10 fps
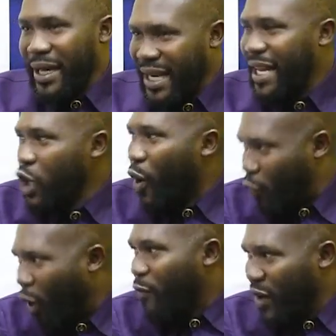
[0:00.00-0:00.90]
degree of
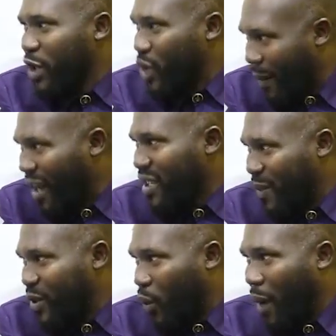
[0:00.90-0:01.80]
confidence about this
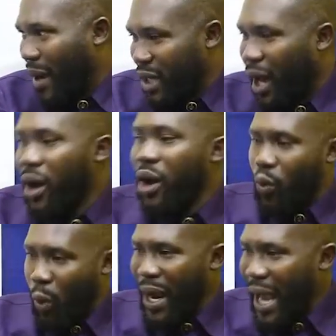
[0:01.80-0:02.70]
particular matter.
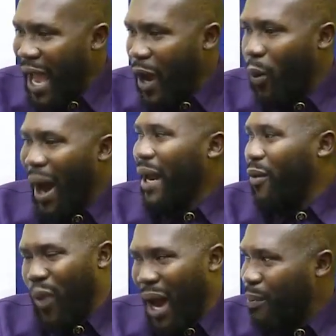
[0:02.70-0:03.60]
Where a
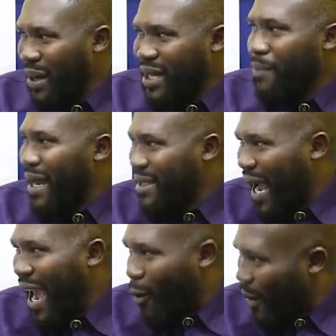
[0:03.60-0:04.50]
1% marginal
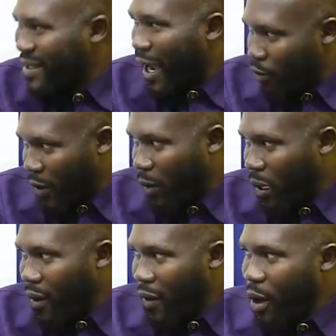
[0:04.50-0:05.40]
error ness annual.
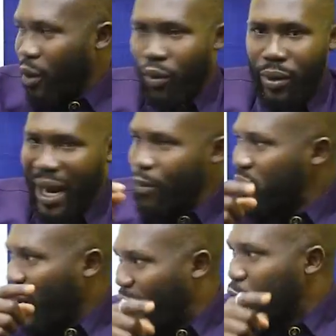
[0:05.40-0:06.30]
Now
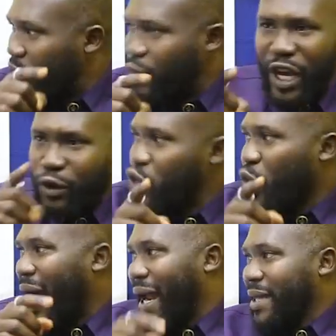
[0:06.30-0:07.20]
Mustafa, you should be a youth
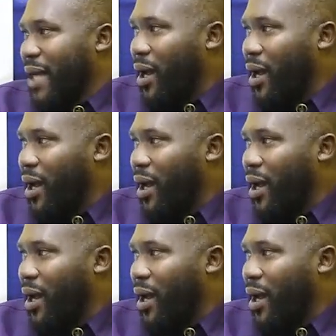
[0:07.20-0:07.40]
organizer.